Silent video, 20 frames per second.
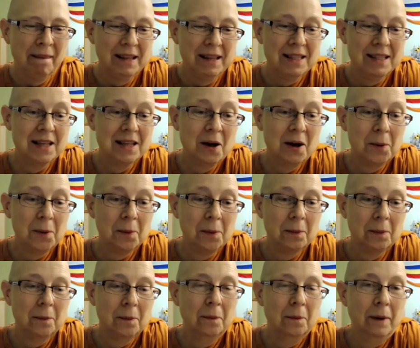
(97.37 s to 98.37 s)

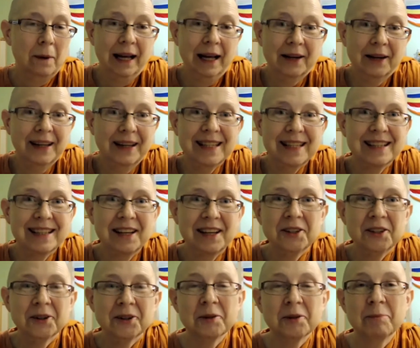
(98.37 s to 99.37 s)
So why do I say
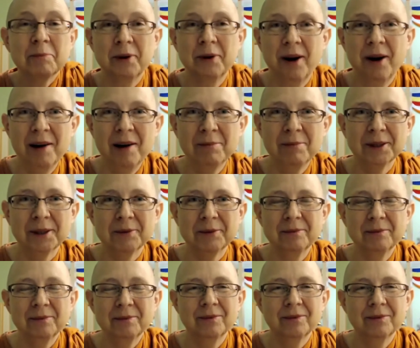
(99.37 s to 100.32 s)
you're the problem?